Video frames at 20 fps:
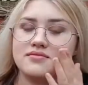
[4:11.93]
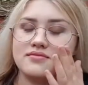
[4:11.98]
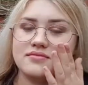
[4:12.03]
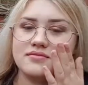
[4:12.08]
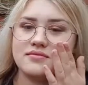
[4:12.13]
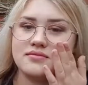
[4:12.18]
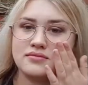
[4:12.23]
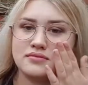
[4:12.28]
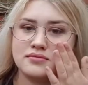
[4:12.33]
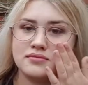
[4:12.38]

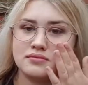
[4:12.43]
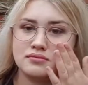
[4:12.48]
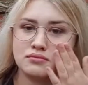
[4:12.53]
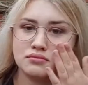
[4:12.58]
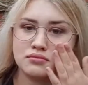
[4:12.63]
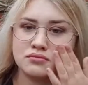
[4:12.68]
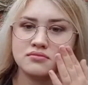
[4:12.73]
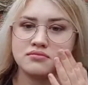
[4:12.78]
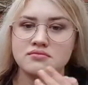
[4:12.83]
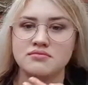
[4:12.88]

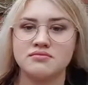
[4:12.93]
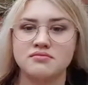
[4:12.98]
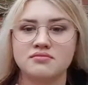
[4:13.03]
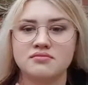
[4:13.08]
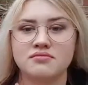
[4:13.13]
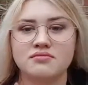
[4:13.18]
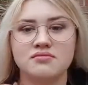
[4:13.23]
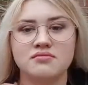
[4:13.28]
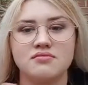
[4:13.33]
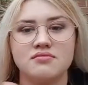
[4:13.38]

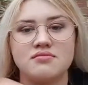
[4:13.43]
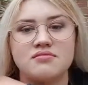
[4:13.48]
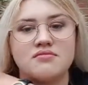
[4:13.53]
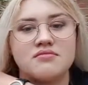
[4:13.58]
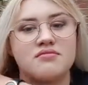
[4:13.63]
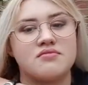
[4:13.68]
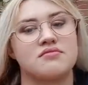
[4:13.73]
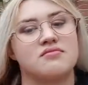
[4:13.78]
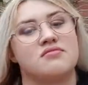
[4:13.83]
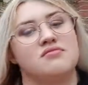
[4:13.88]

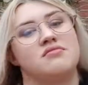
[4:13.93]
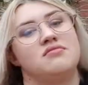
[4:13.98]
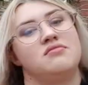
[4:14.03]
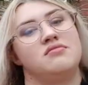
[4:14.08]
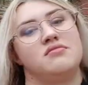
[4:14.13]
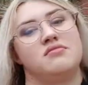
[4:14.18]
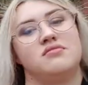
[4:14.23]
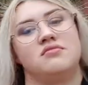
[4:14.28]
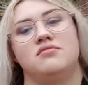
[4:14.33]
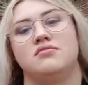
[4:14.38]

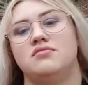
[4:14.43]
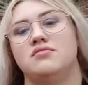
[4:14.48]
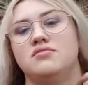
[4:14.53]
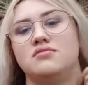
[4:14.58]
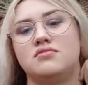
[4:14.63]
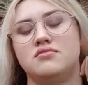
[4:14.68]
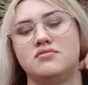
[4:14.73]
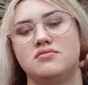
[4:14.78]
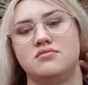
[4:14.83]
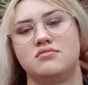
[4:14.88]

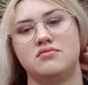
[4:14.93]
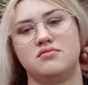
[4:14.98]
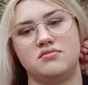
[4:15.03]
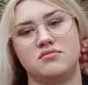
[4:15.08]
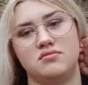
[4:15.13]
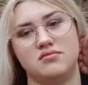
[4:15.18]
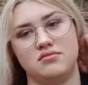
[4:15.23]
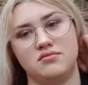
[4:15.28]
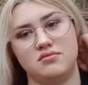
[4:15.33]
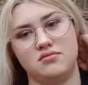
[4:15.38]

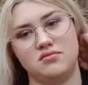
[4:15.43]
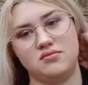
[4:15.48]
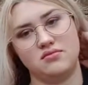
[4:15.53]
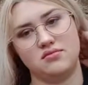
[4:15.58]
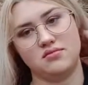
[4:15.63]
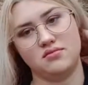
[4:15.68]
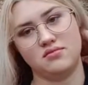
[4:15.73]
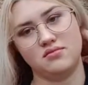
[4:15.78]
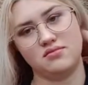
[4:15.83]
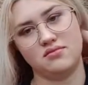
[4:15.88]

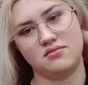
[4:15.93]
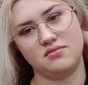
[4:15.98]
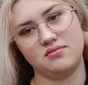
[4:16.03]
(not speaking)